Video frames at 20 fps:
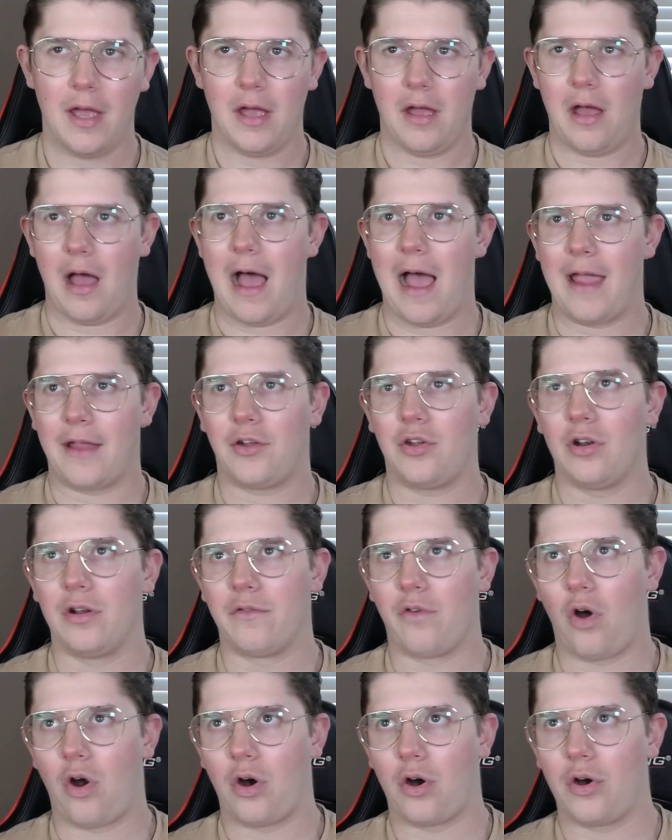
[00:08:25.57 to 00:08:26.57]
I could have
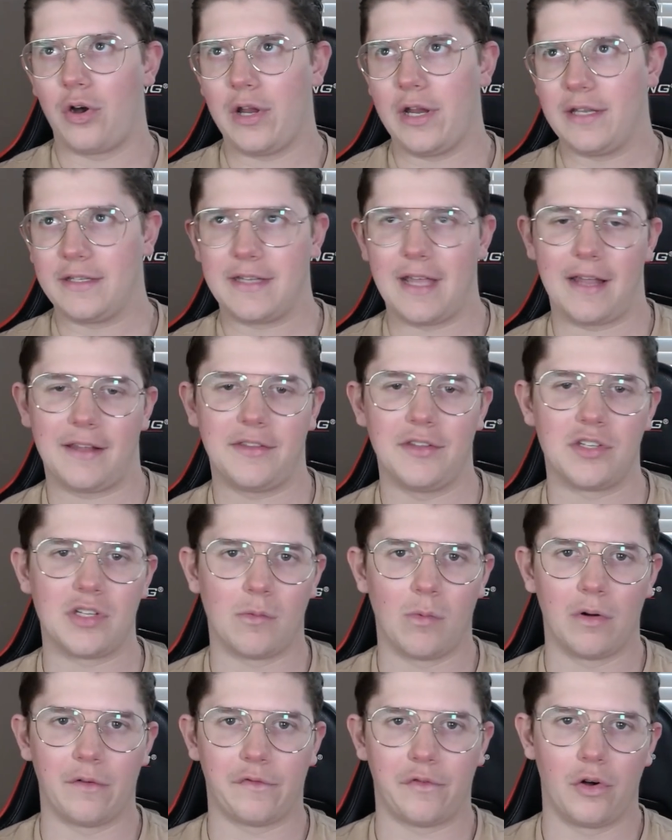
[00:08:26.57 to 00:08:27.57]
already texted
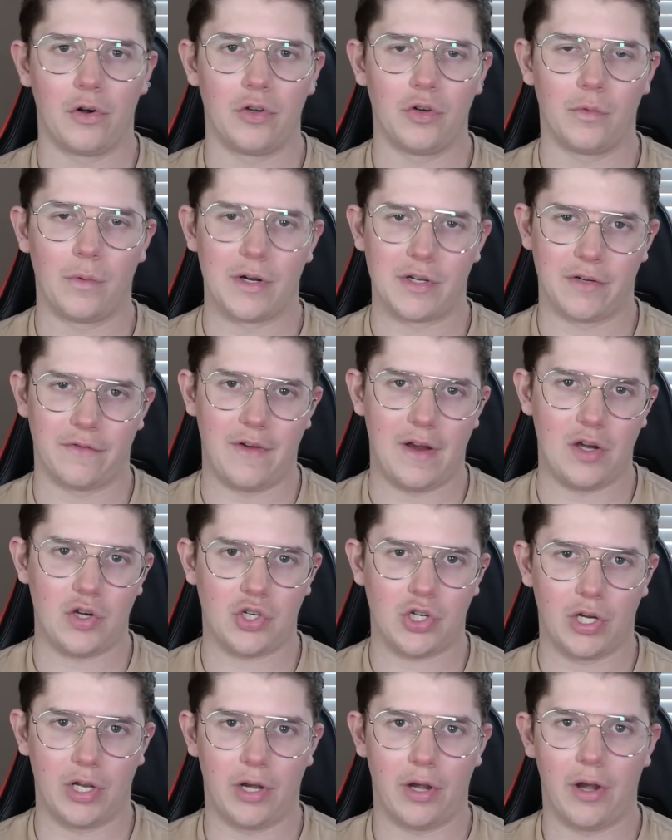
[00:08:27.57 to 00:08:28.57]
someone for a new
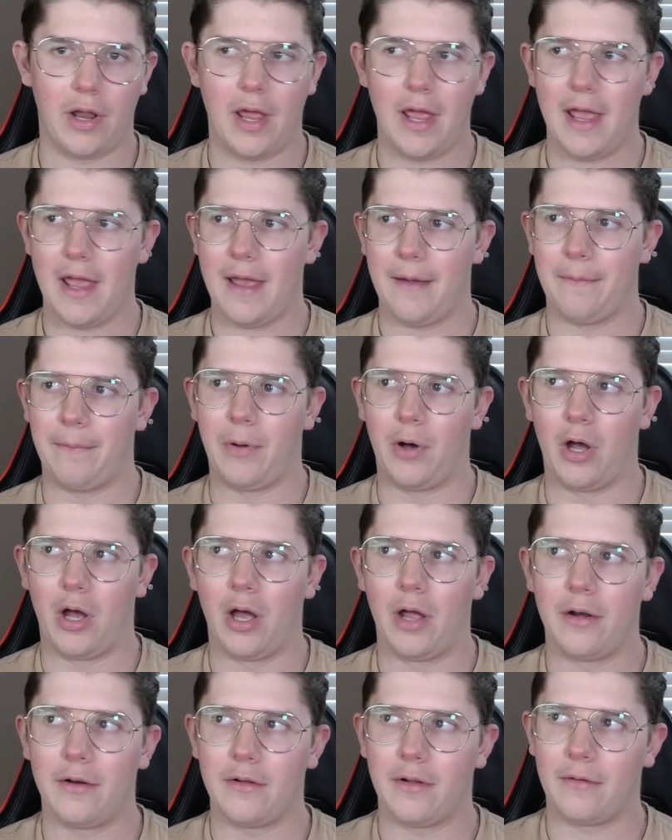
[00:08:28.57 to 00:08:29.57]
reservation,
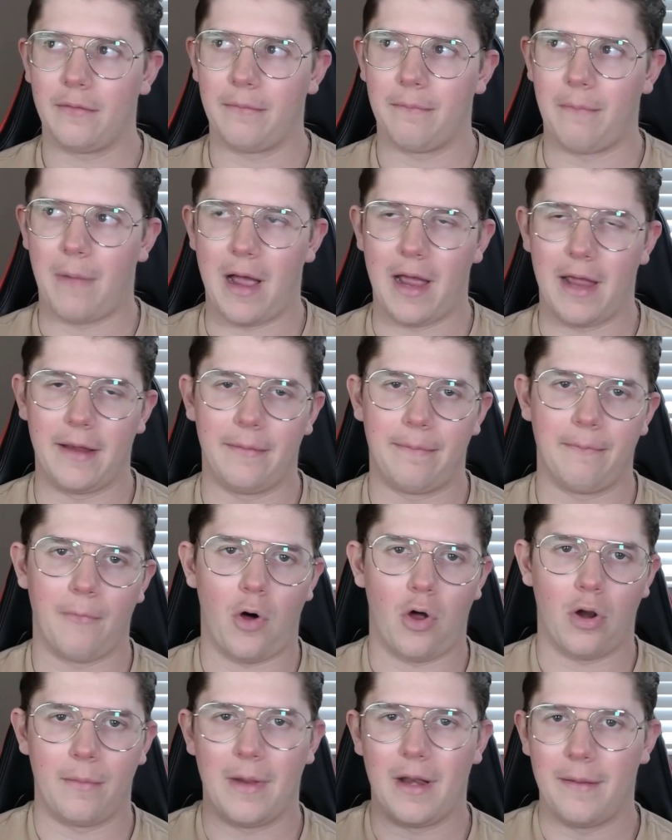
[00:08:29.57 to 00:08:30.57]
but my
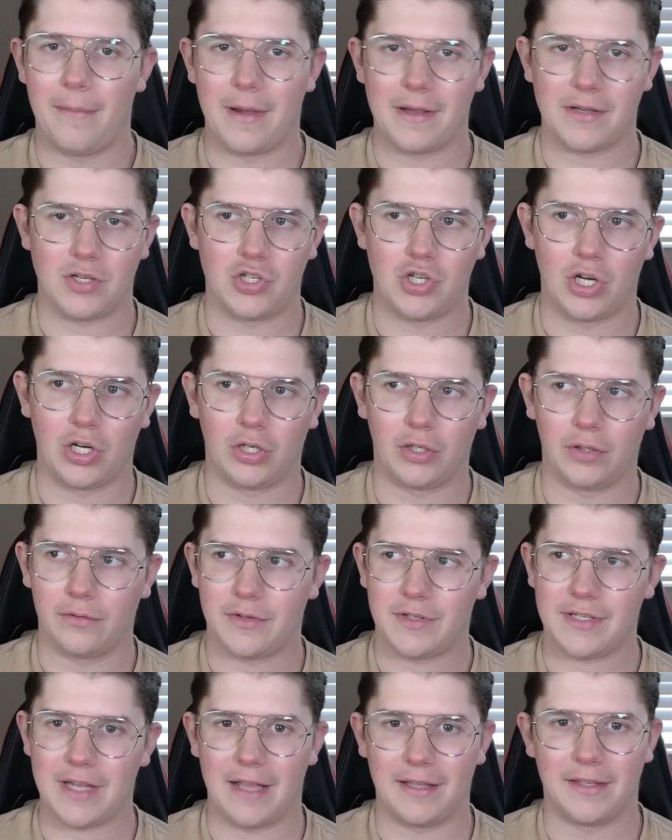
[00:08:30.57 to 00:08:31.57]
automated messaging
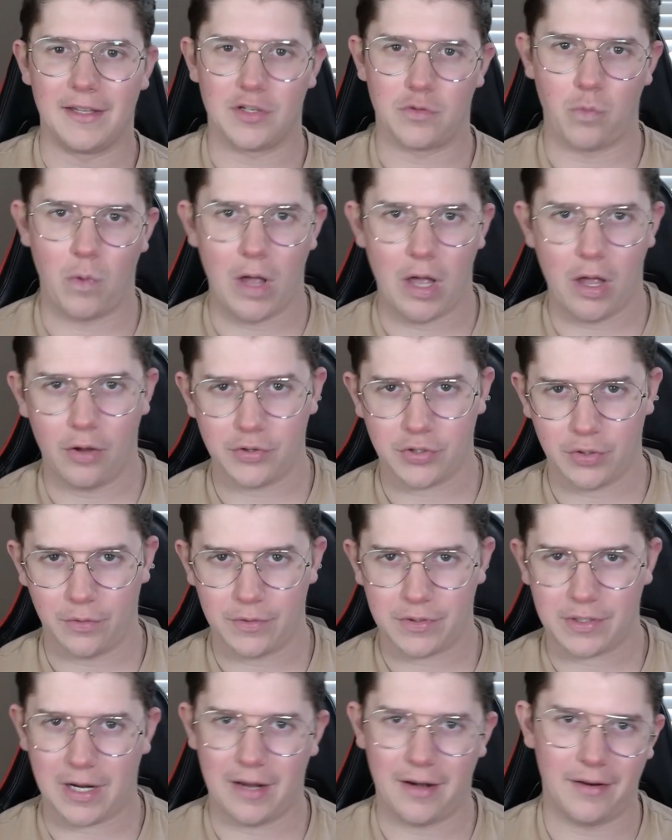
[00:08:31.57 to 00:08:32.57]
sent as well, so it's
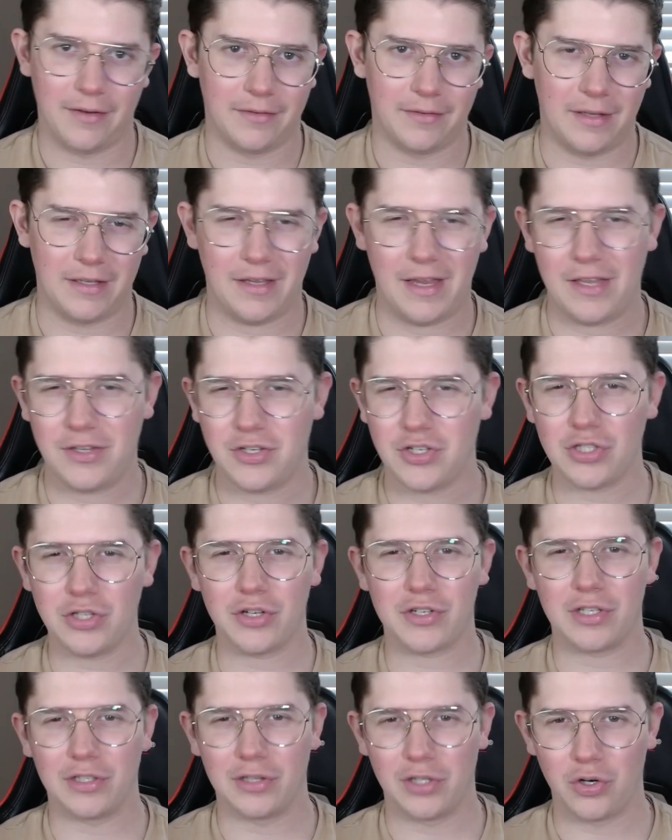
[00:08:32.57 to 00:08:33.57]
kind of, it just looks
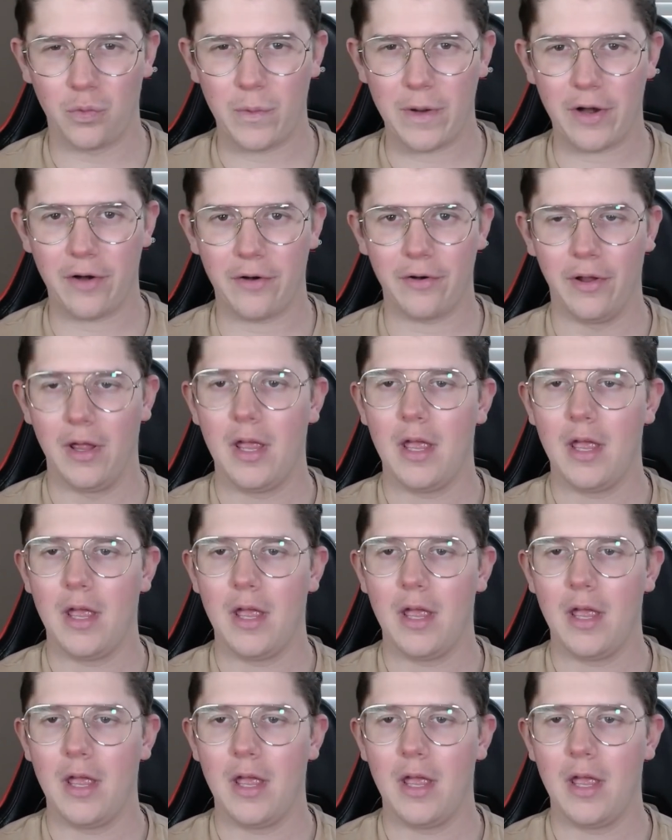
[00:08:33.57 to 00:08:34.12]
a little weird.